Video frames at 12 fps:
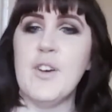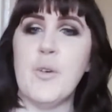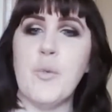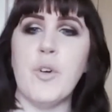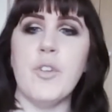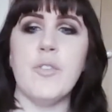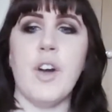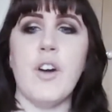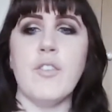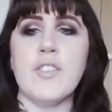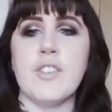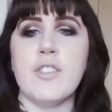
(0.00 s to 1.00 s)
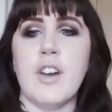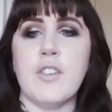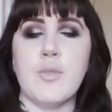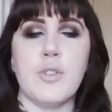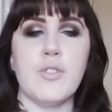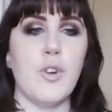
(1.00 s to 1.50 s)
Well, obviously,
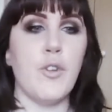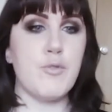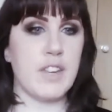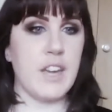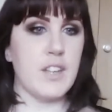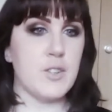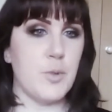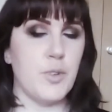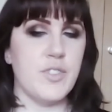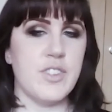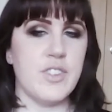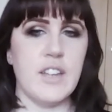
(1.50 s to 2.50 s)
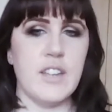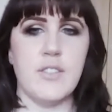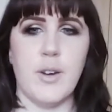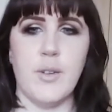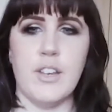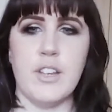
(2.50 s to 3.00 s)
as we're sort of getting towards the end of
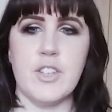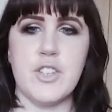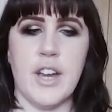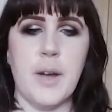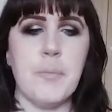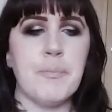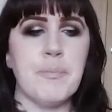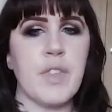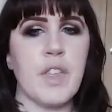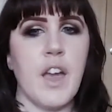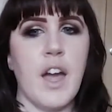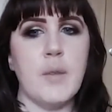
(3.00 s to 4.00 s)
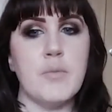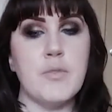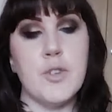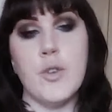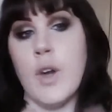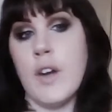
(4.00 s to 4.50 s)
our little chat,
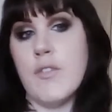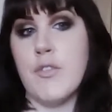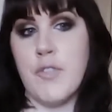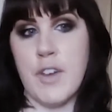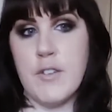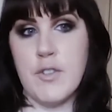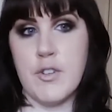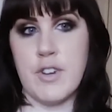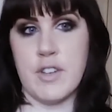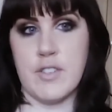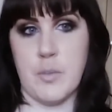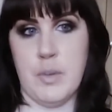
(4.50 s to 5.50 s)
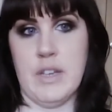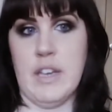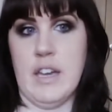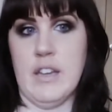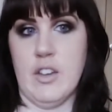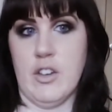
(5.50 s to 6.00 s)
do you have a favourite recipe
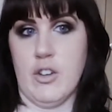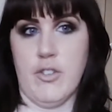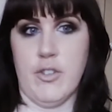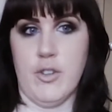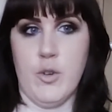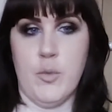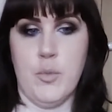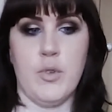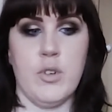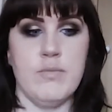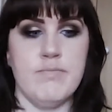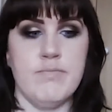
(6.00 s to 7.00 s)
in A Gothic Cookbook?